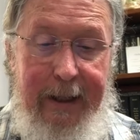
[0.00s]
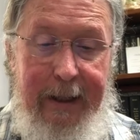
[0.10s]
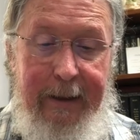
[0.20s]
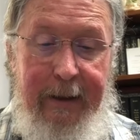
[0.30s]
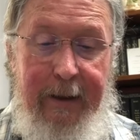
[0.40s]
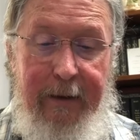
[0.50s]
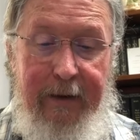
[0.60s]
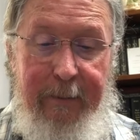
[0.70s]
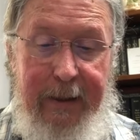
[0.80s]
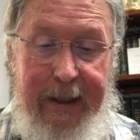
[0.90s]
in
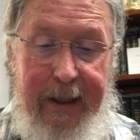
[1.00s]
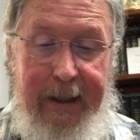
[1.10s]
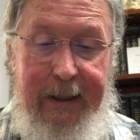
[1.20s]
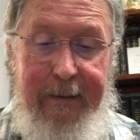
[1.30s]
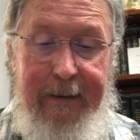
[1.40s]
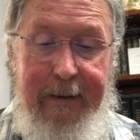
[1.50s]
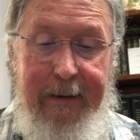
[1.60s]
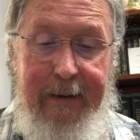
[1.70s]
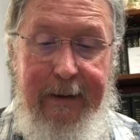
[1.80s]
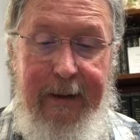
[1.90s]
the beginning,
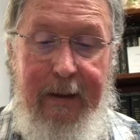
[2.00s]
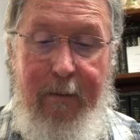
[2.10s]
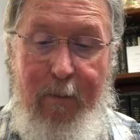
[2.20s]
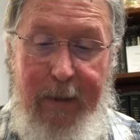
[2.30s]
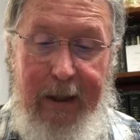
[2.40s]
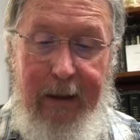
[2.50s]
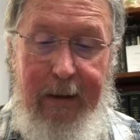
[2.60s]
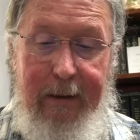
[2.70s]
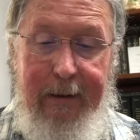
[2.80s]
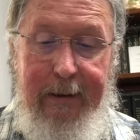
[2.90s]

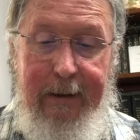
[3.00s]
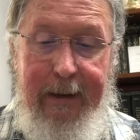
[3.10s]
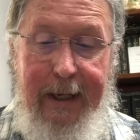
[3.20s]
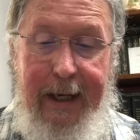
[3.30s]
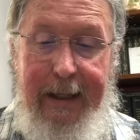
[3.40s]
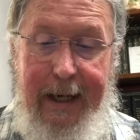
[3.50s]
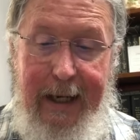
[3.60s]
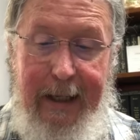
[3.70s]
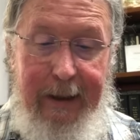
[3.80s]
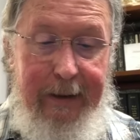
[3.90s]
middle, and
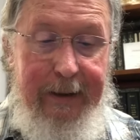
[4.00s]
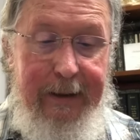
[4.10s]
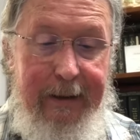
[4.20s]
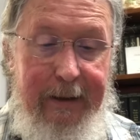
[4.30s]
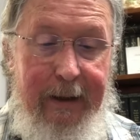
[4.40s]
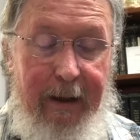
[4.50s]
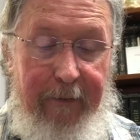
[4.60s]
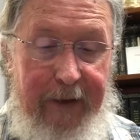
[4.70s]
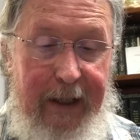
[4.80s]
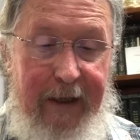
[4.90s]
end of
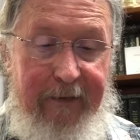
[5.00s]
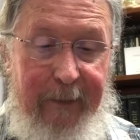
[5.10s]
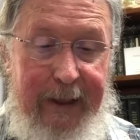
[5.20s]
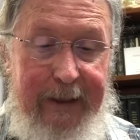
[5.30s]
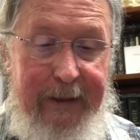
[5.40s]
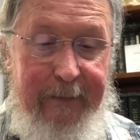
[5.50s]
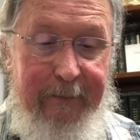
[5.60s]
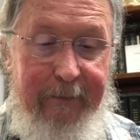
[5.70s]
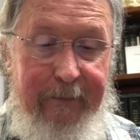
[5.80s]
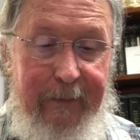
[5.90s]
the alphabet.
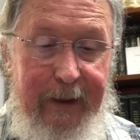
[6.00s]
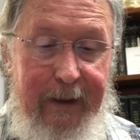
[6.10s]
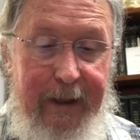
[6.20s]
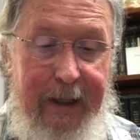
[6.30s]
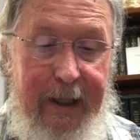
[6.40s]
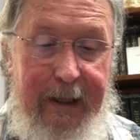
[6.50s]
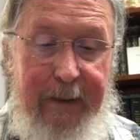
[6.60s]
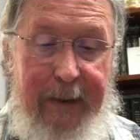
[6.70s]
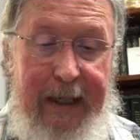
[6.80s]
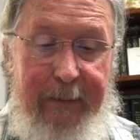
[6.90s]
In the
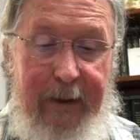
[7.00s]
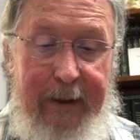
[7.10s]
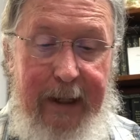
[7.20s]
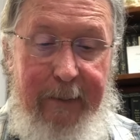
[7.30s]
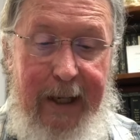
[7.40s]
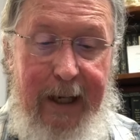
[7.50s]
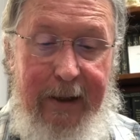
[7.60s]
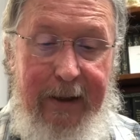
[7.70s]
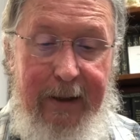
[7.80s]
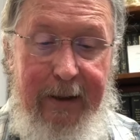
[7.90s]
Bible,
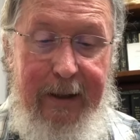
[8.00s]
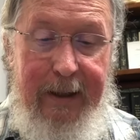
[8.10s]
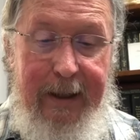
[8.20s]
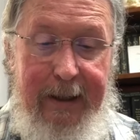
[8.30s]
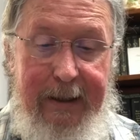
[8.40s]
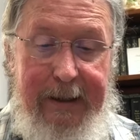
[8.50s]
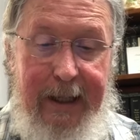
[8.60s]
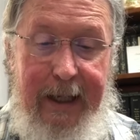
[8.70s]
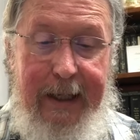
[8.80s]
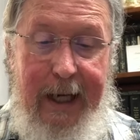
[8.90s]
Emeth is
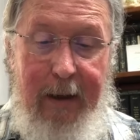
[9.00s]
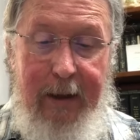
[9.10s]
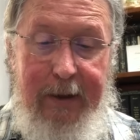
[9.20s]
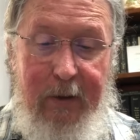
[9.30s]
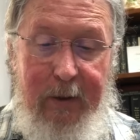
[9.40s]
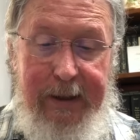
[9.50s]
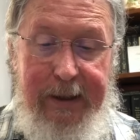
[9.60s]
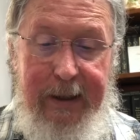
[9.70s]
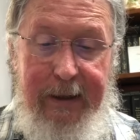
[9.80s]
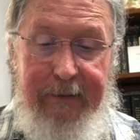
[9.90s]
a
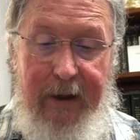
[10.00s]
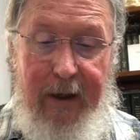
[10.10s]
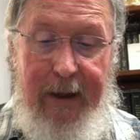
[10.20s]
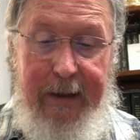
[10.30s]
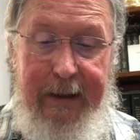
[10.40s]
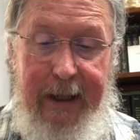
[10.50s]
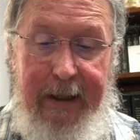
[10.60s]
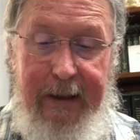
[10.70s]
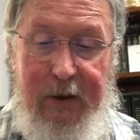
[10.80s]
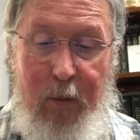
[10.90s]
characteristic of God and
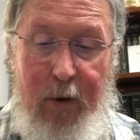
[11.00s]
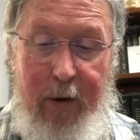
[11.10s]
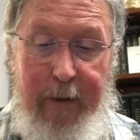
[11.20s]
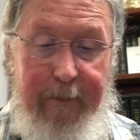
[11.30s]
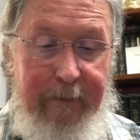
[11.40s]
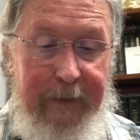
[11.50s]
His Word.